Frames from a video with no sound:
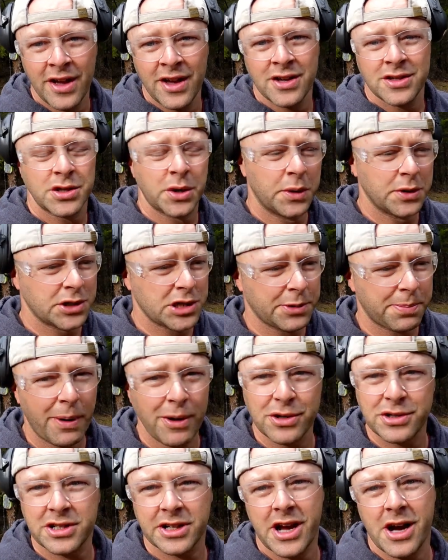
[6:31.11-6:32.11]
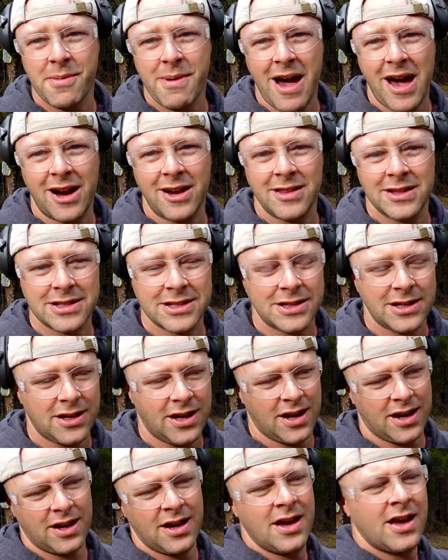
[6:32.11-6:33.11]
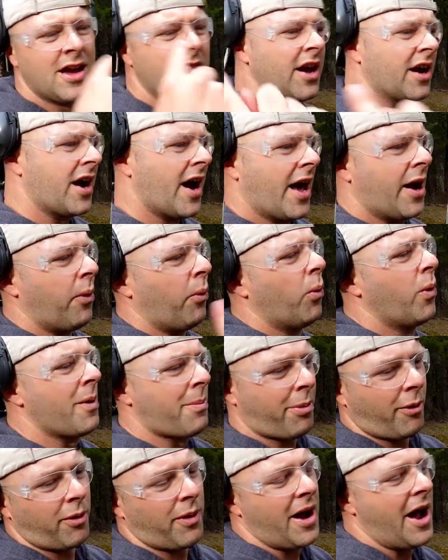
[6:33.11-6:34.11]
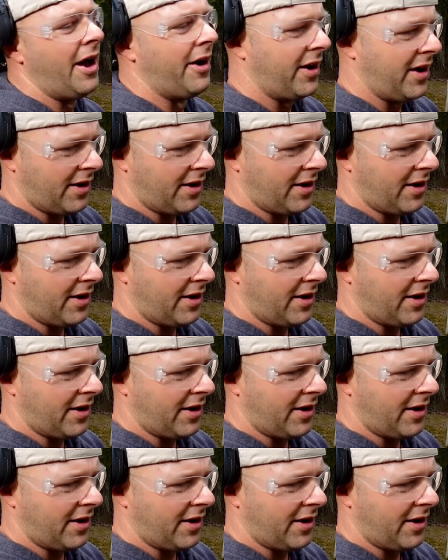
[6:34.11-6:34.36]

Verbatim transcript: So it's supposed to come out of this thing and kind of whip around.